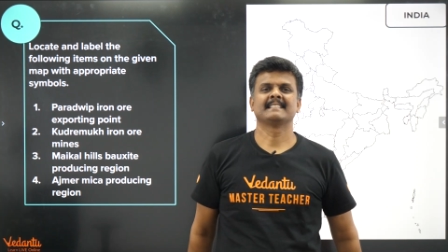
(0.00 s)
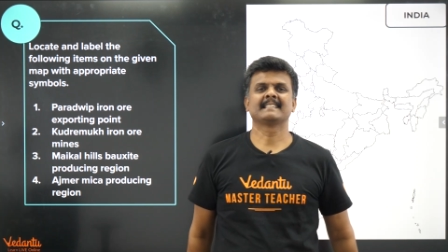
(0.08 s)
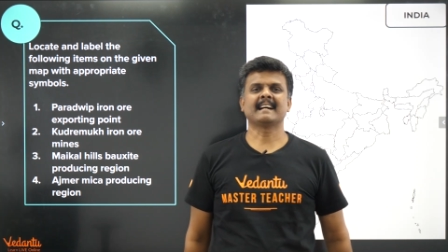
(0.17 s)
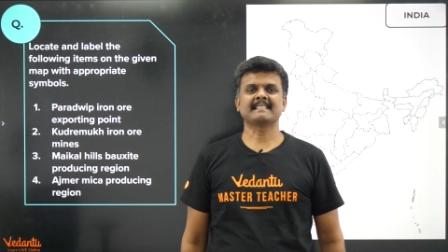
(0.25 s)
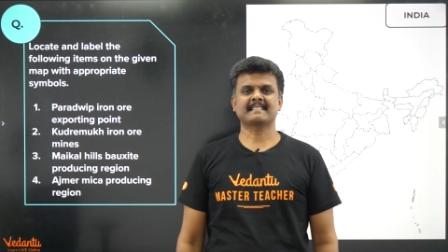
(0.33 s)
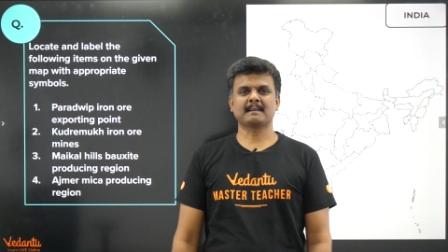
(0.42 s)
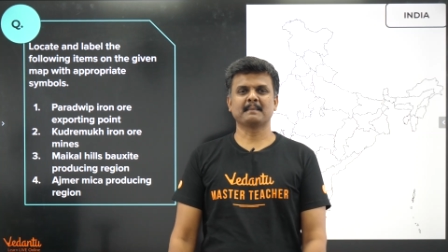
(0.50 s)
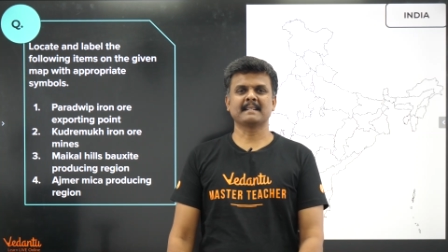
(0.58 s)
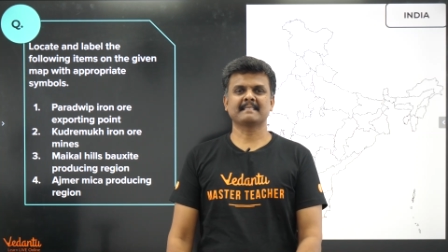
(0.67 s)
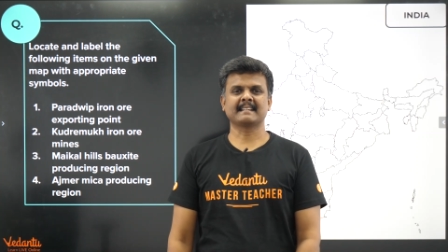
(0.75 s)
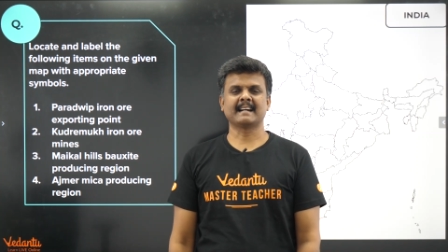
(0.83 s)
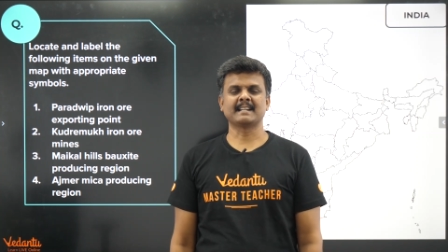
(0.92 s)
Just
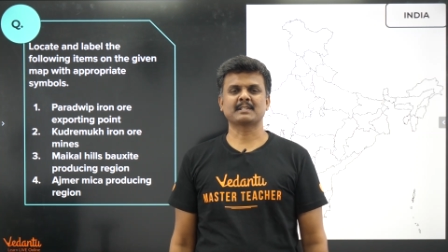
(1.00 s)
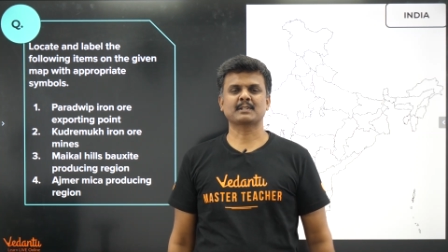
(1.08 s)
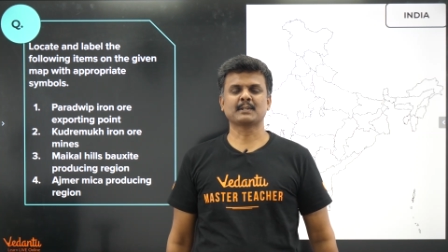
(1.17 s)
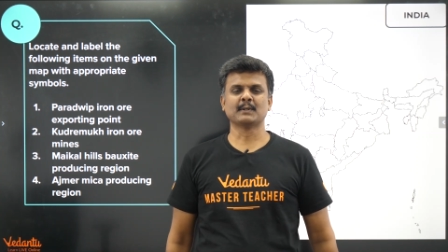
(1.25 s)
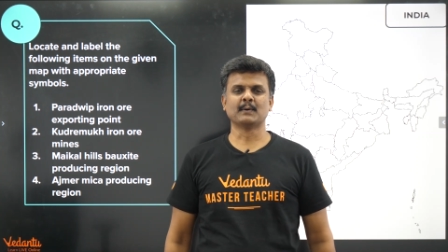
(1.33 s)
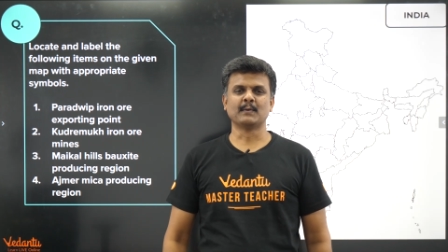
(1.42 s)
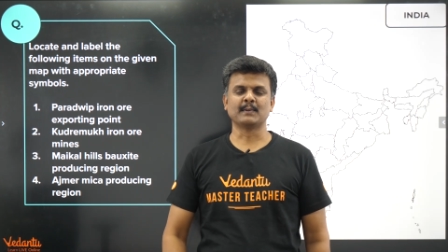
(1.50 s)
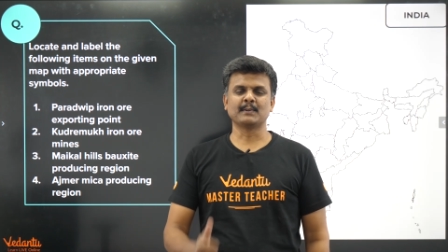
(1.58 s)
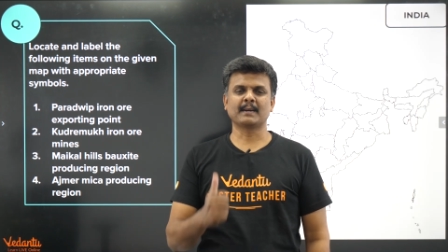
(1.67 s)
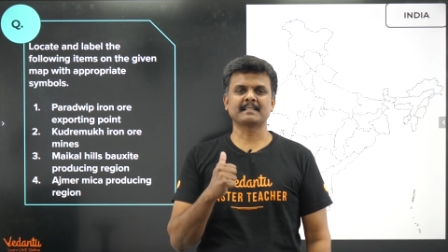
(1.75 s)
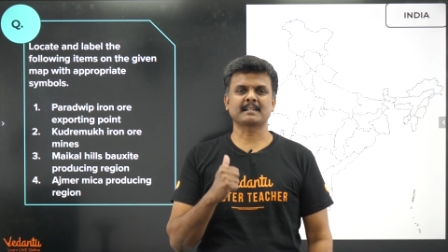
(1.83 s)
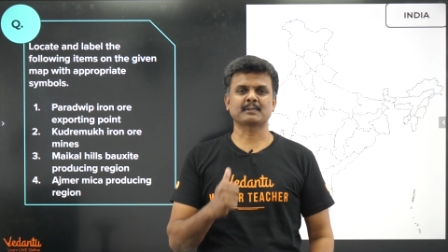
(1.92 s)
amazing guys, cool.
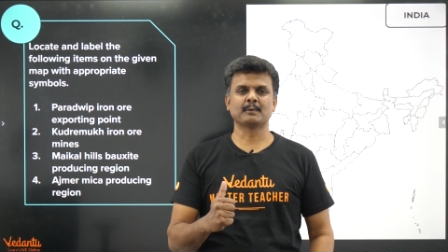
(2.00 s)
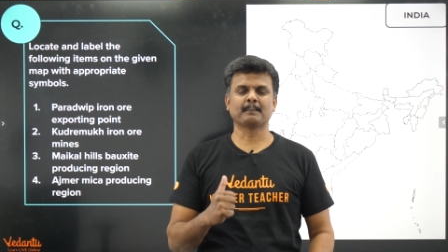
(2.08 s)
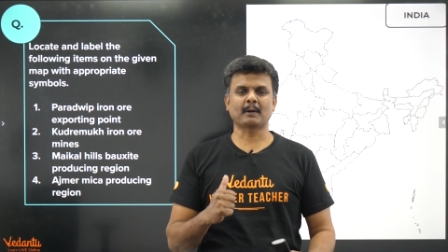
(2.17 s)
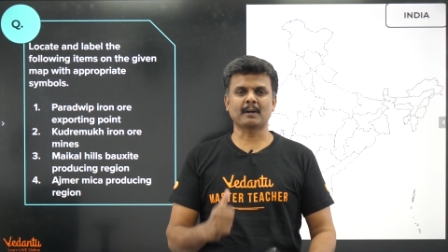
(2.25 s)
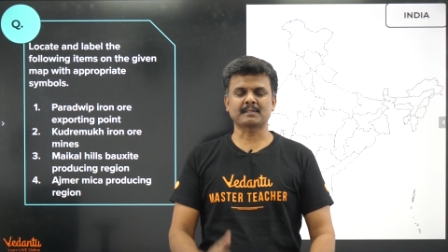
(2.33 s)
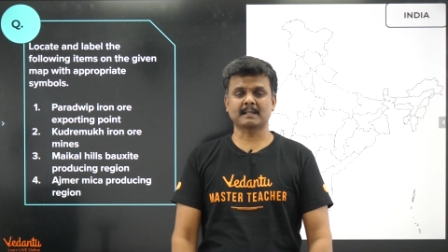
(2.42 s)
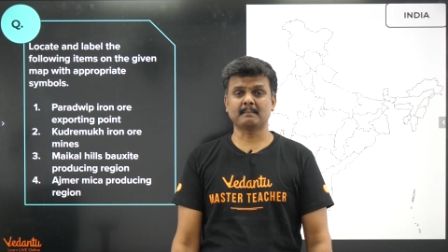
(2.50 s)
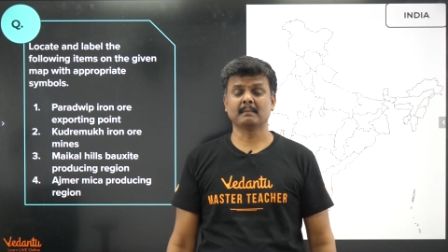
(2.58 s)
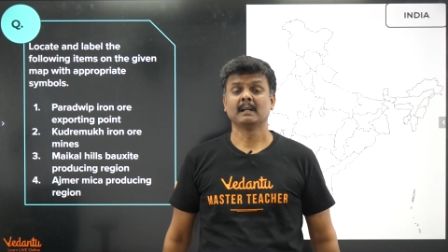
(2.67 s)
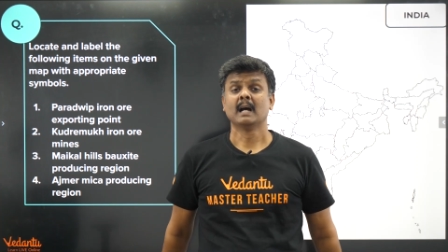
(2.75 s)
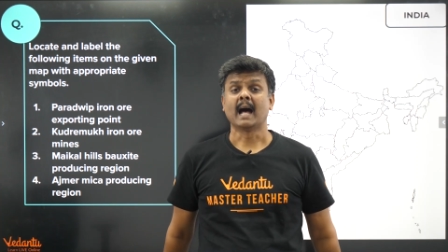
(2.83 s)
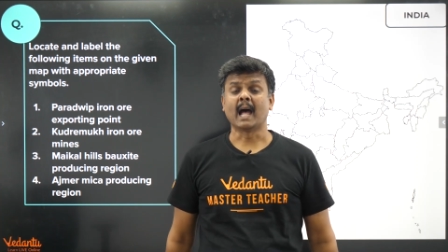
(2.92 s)
You guys are super awesome.